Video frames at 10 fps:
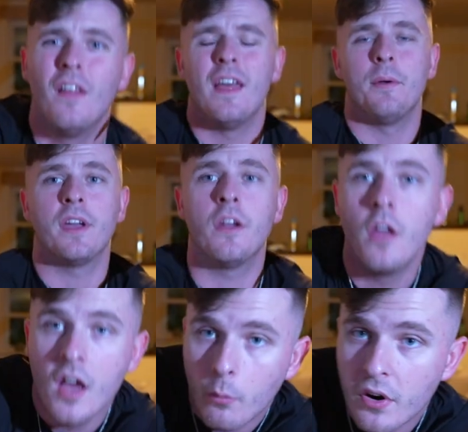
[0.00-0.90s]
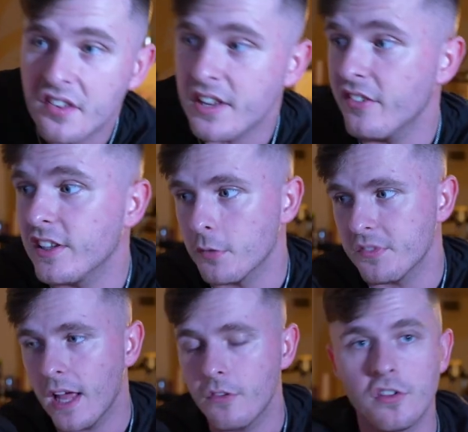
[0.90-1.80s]
there we go. What it essentially comes
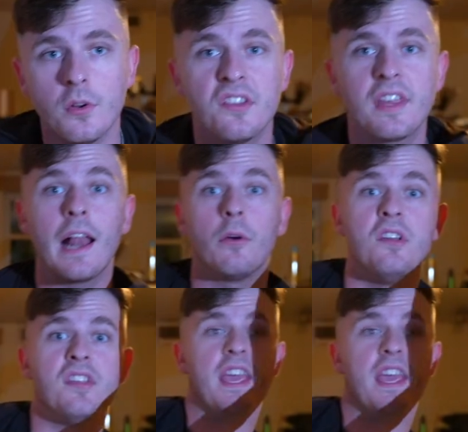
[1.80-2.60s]
down to is calories